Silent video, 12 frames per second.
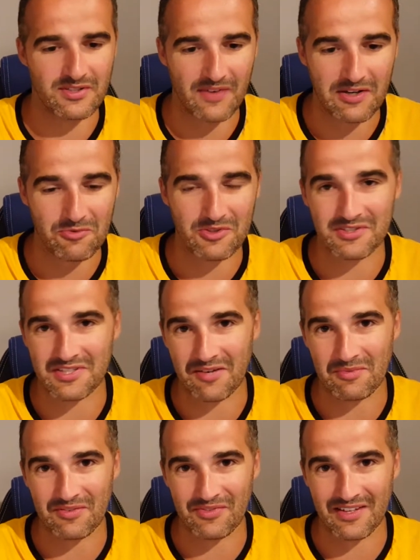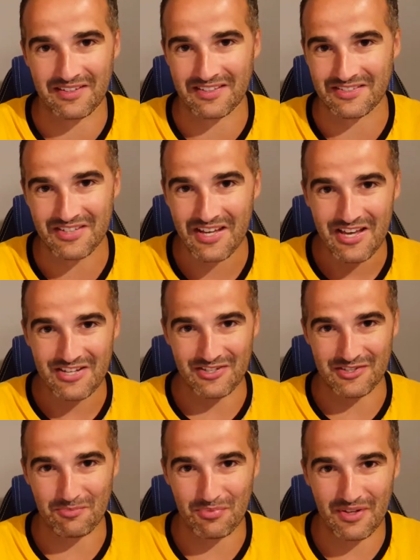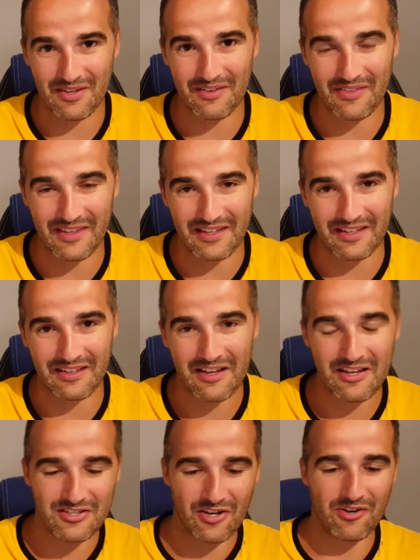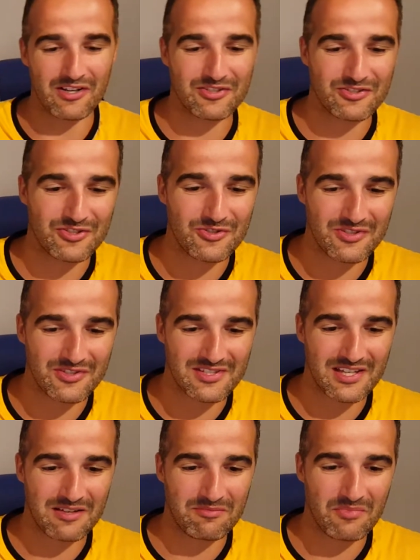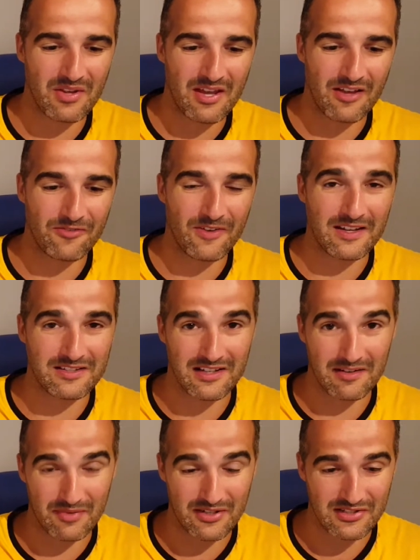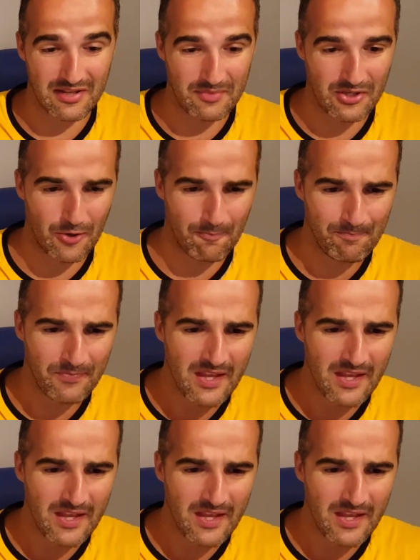If anyone can tell me if that is just the directors using the same effect, please let me know.